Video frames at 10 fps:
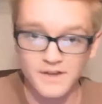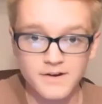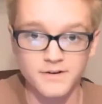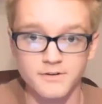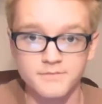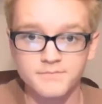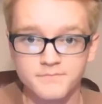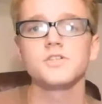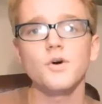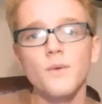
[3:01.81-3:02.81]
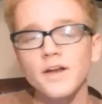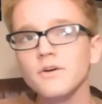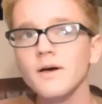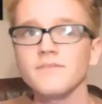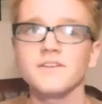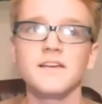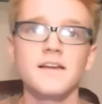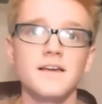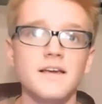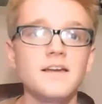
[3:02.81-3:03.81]
there. So radioactive
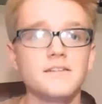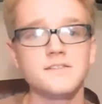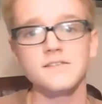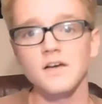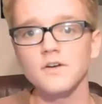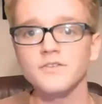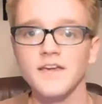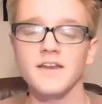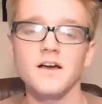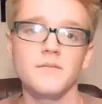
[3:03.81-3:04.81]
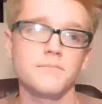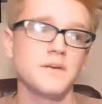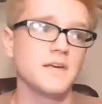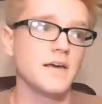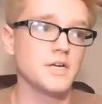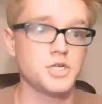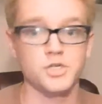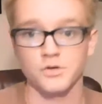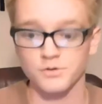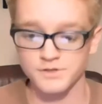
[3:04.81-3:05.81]
dating in itself cannot be a
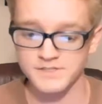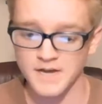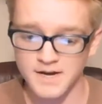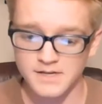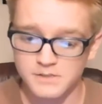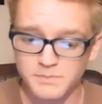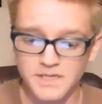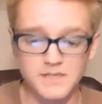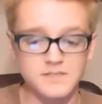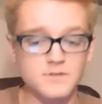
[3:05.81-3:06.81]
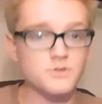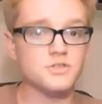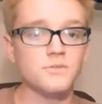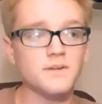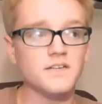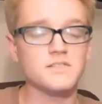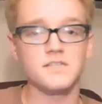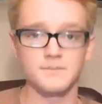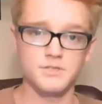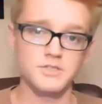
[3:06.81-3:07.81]
sure science because there's too many
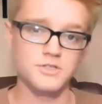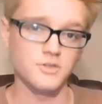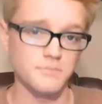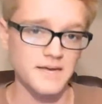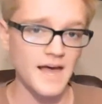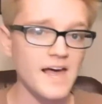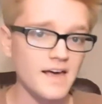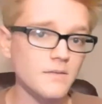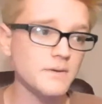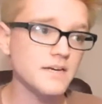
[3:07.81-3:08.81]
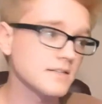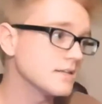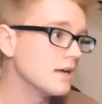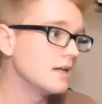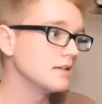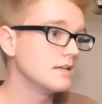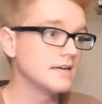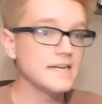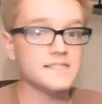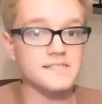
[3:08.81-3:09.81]
assumptions to be had, because
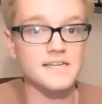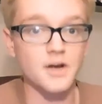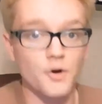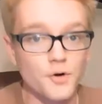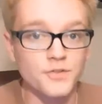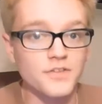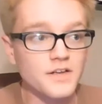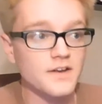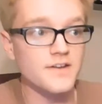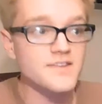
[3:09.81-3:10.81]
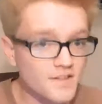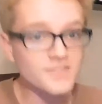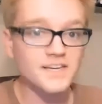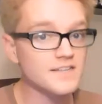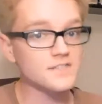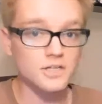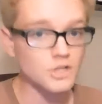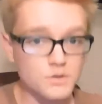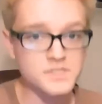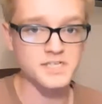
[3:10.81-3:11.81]
it's the Earth. Nothing is a
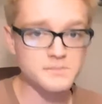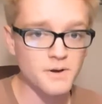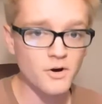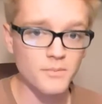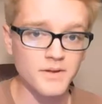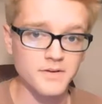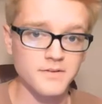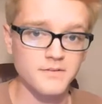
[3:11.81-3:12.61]
closed experiment.